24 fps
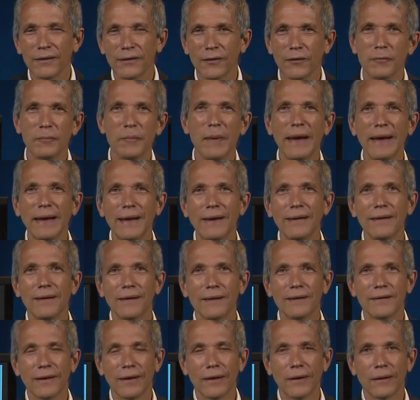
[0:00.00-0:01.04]
making
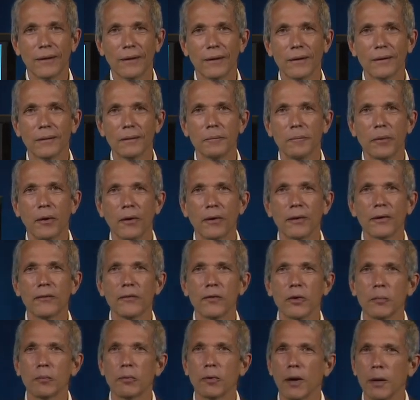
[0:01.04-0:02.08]
this error, part of your
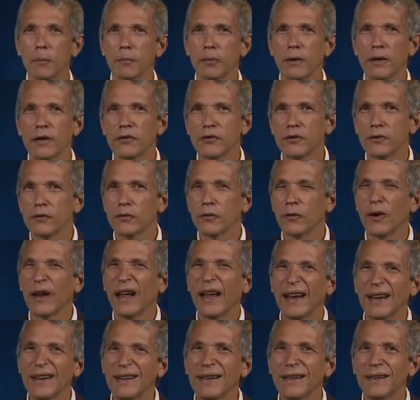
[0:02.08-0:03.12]
preparation for
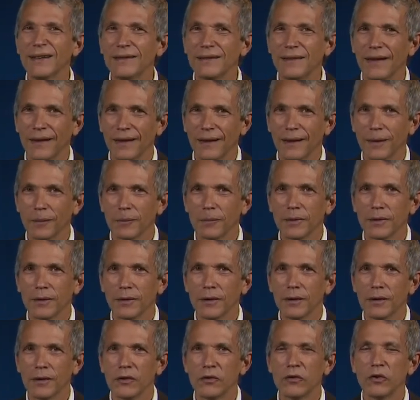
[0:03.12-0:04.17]
any exam
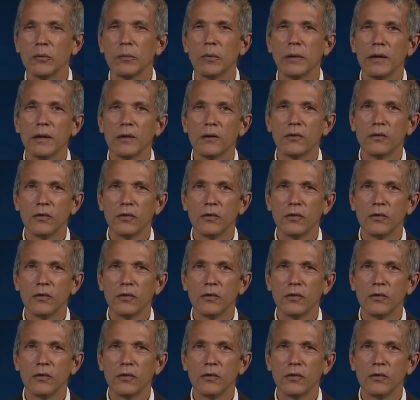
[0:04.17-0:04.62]
should be,